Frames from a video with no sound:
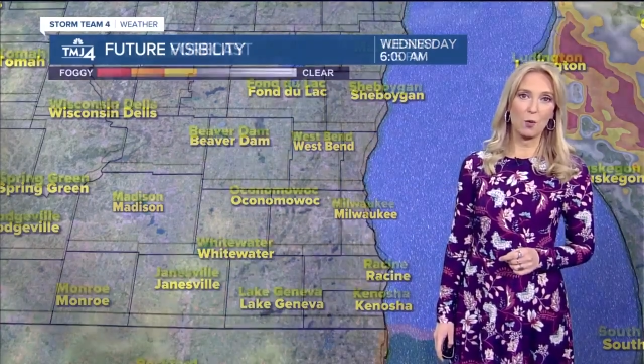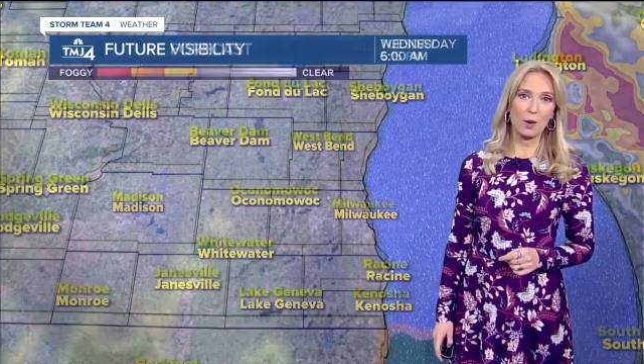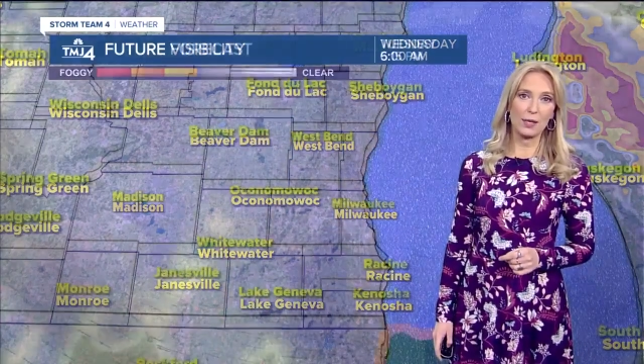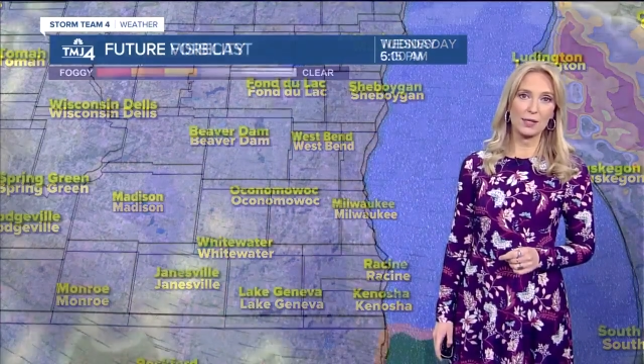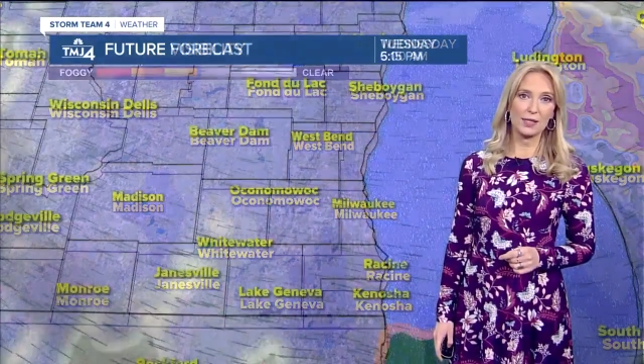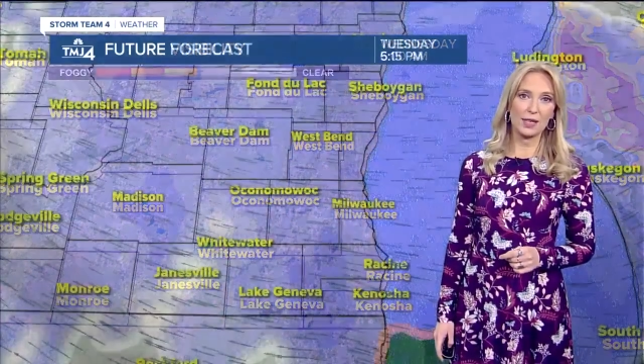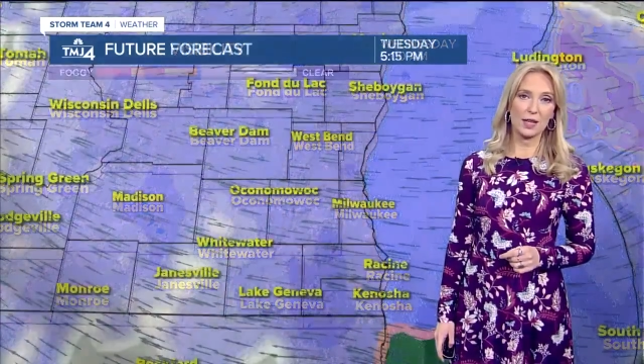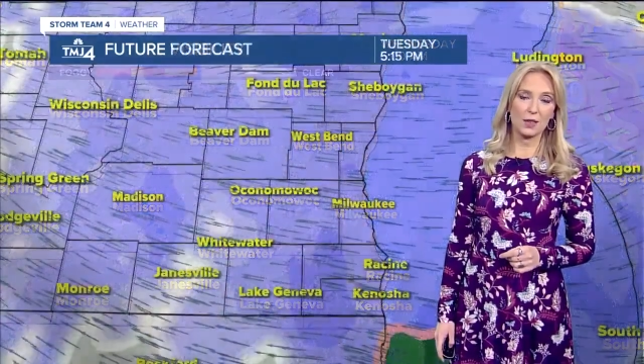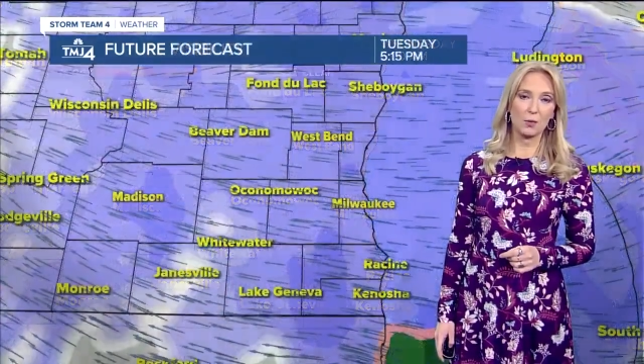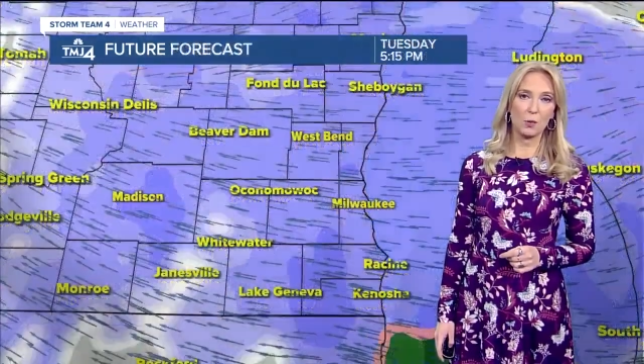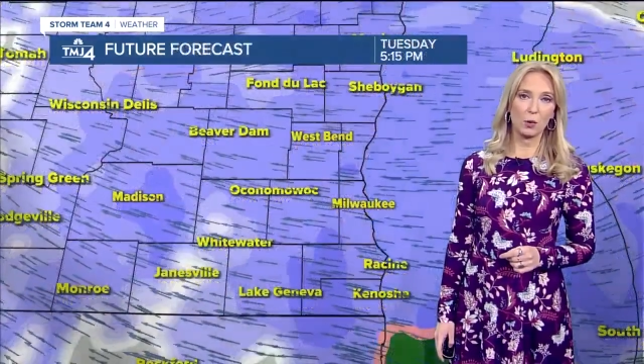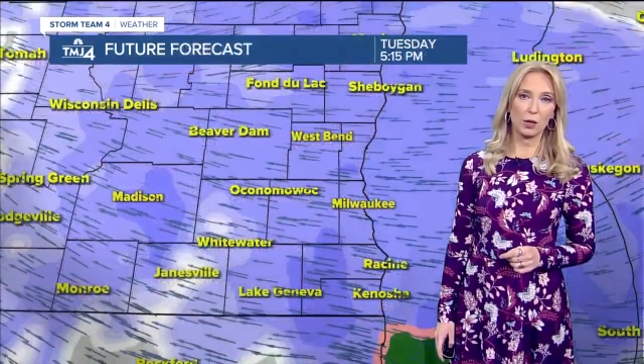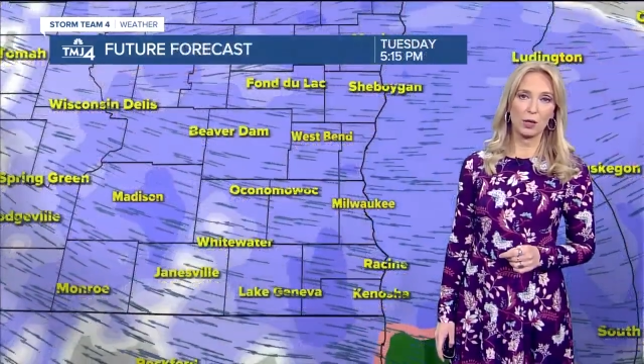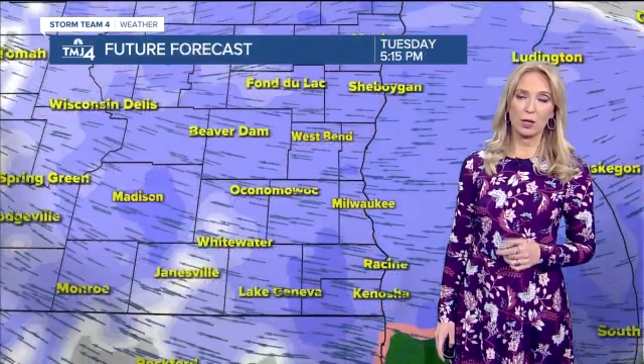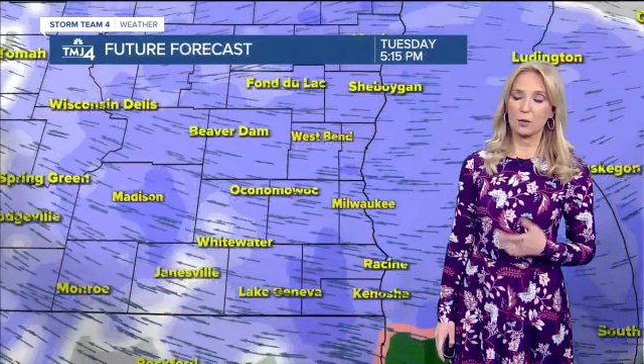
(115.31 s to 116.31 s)
Wednesday, the
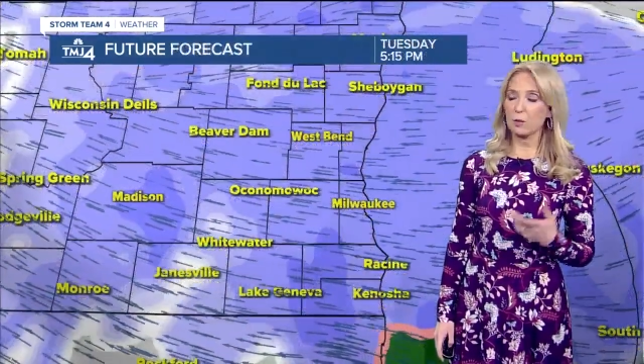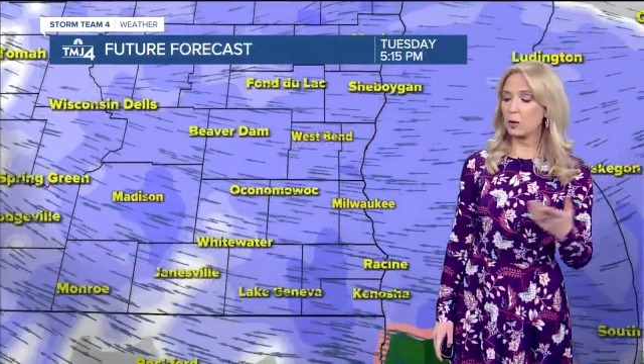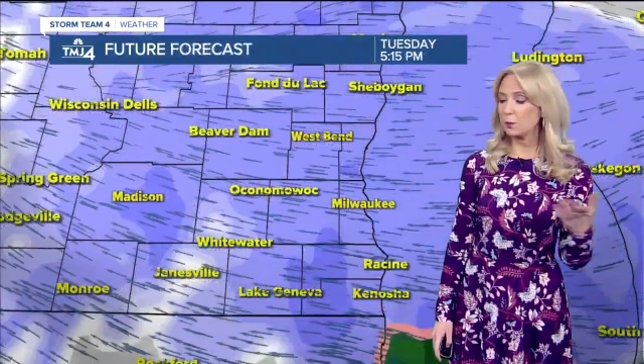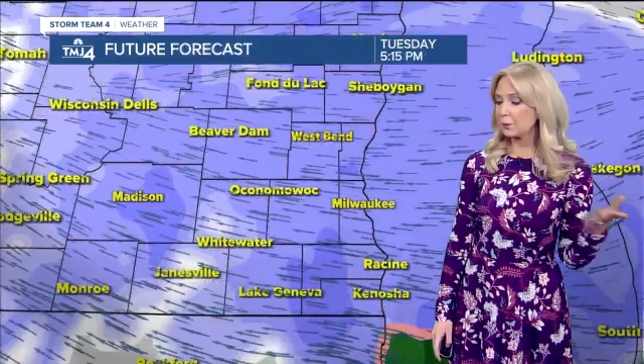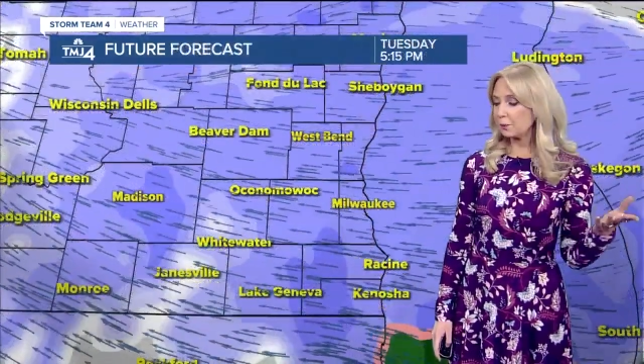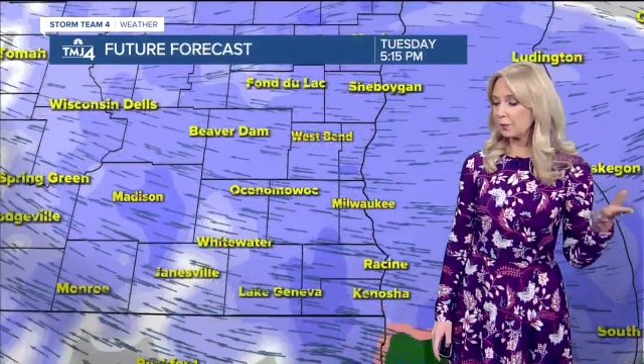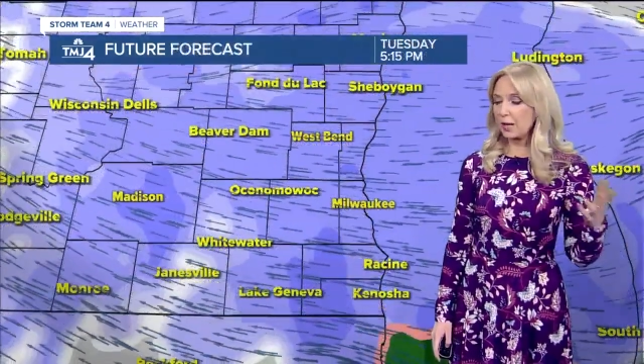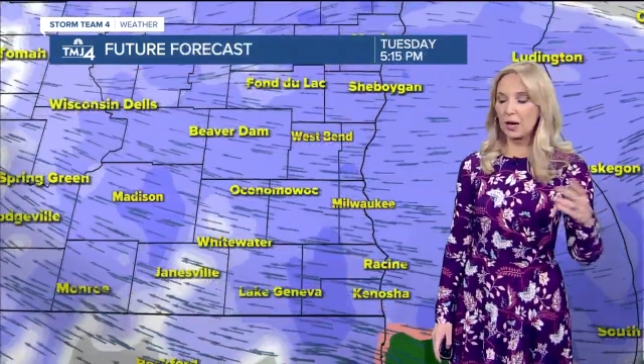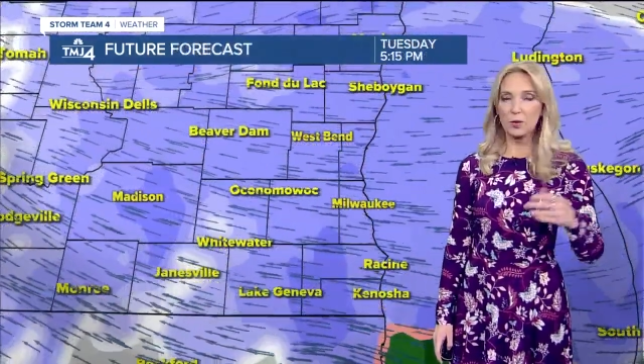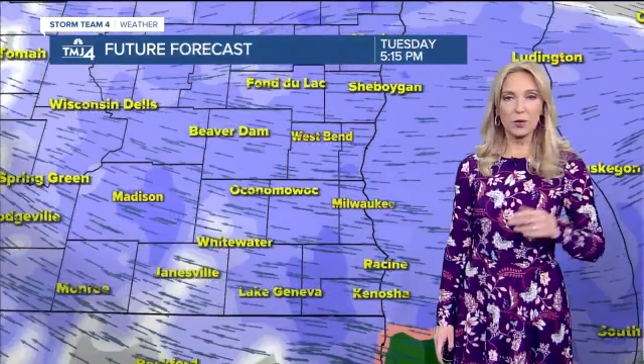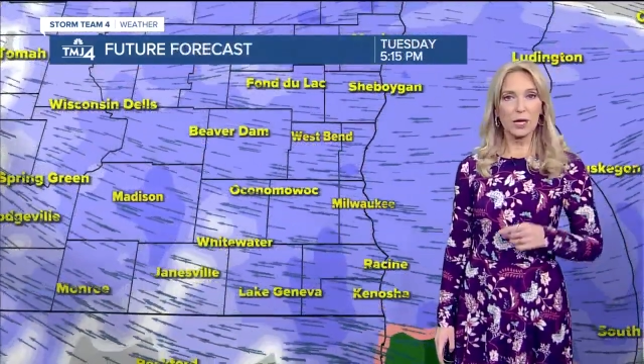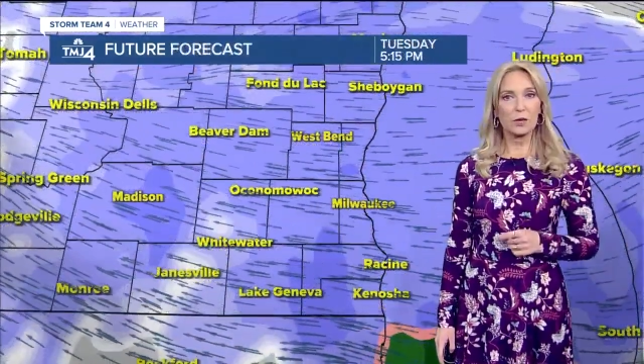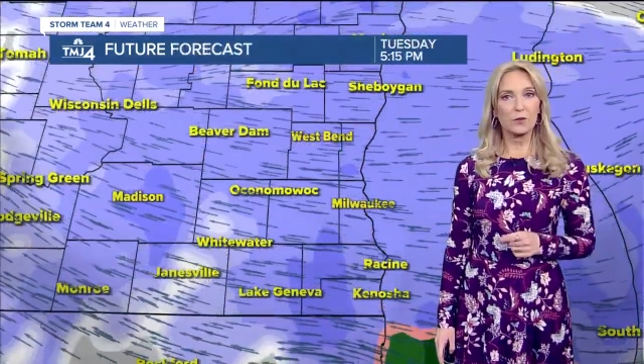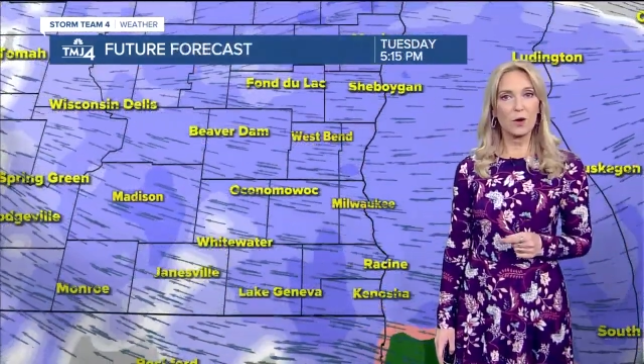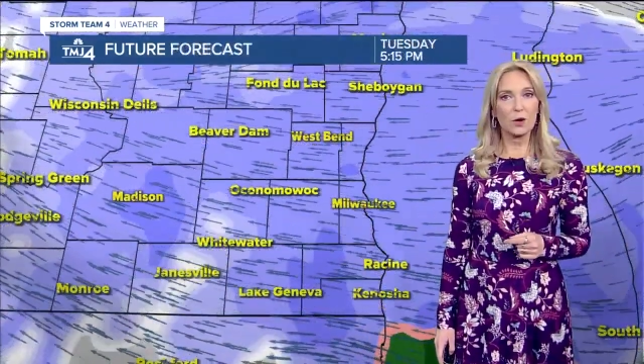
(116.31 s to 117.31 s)
morning commute, I don't
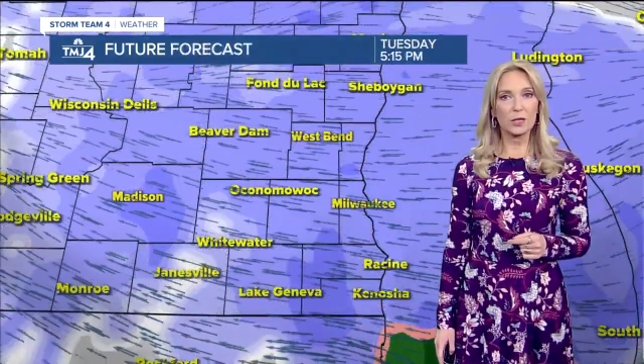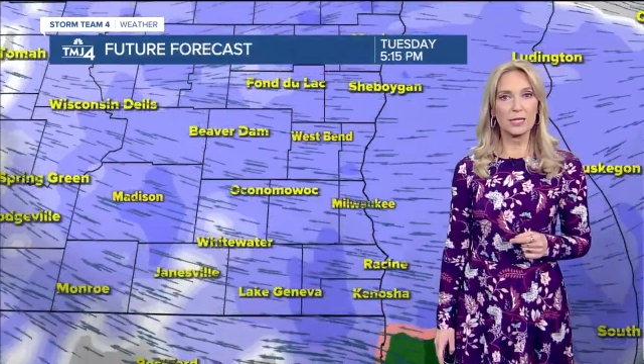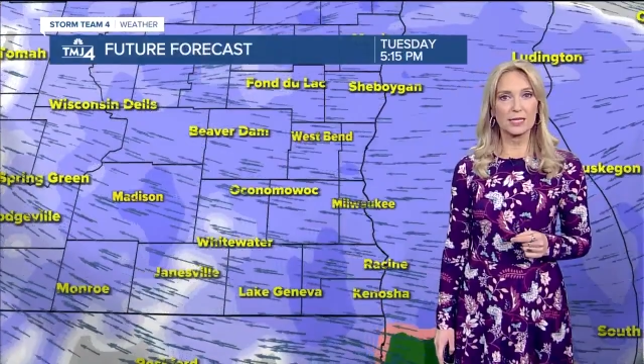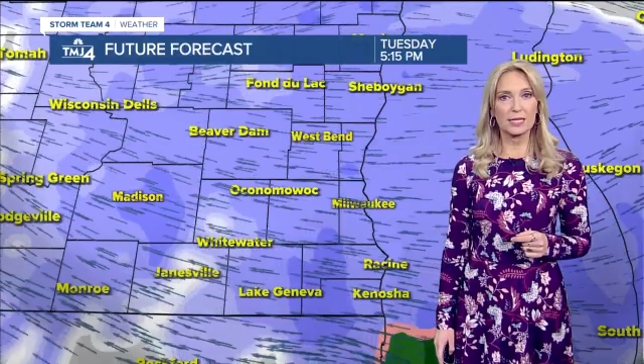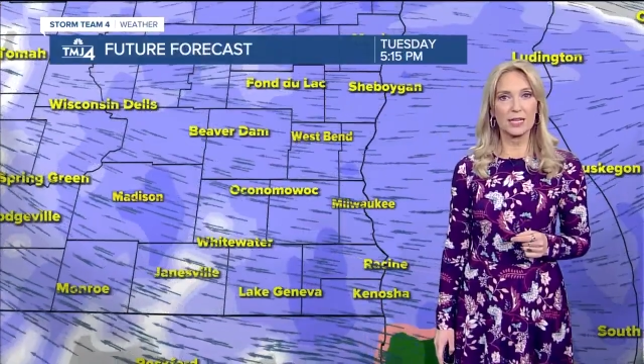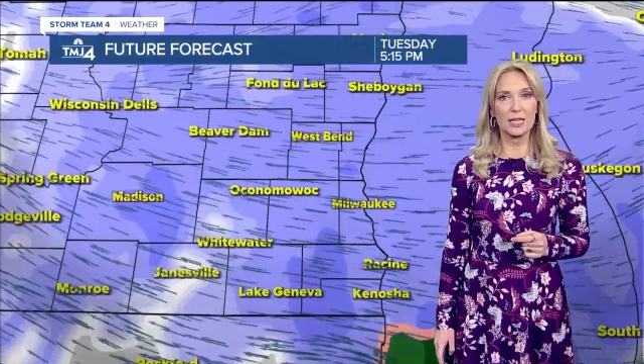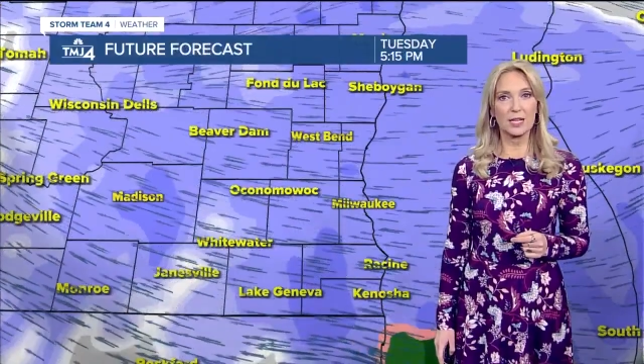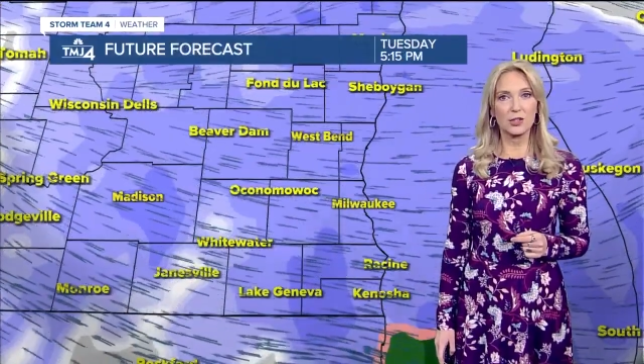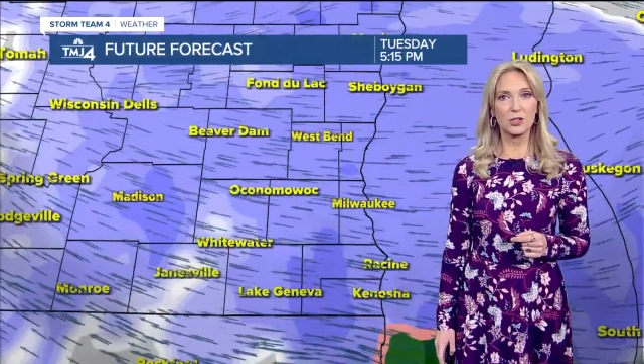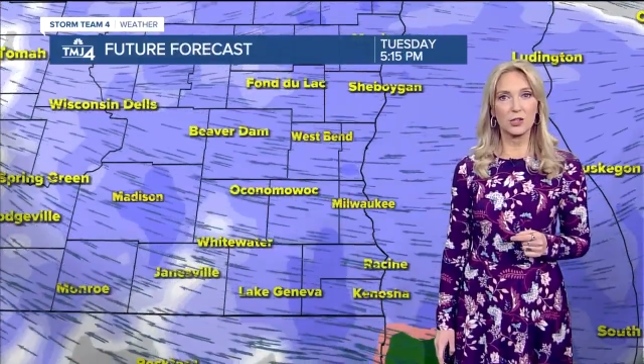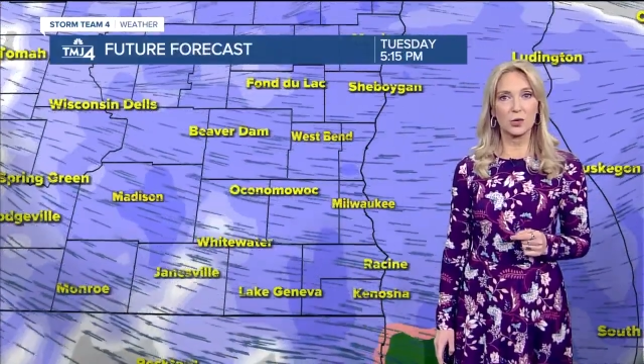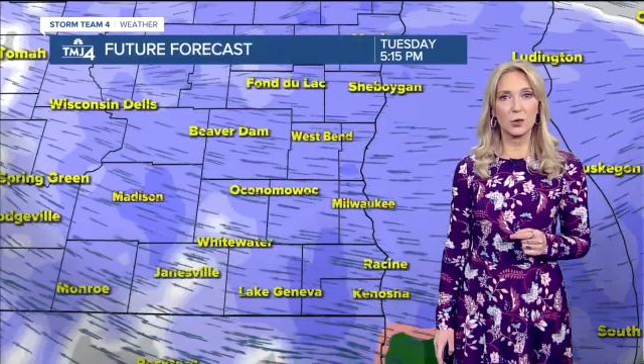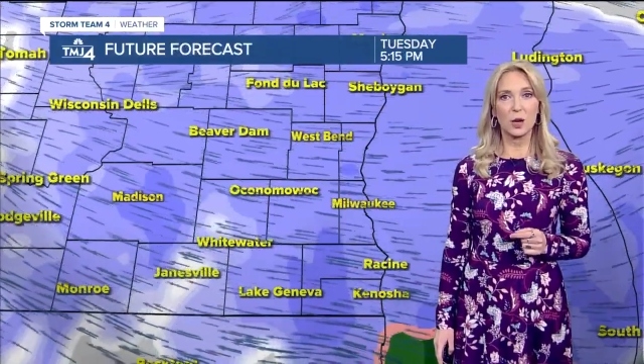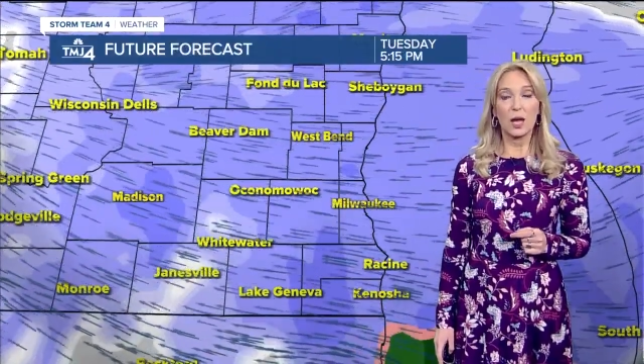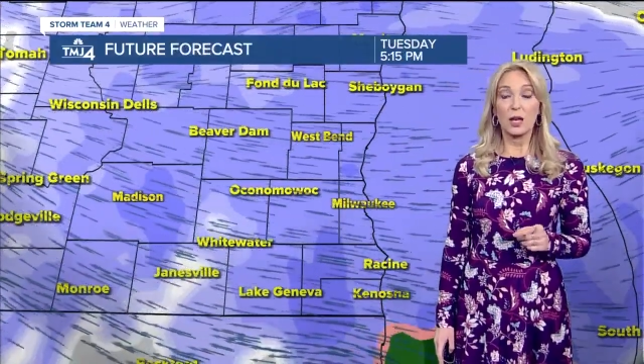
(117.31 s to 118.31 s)
think fog is an
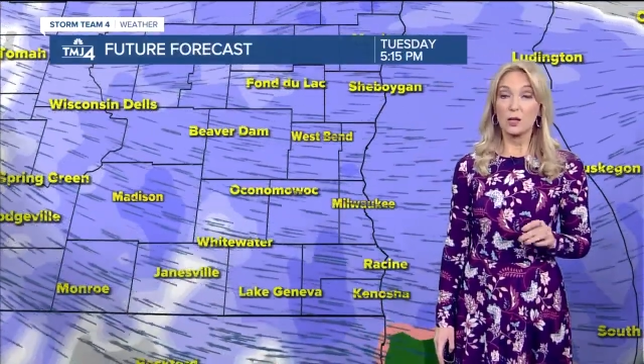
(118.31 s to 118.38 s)
issue.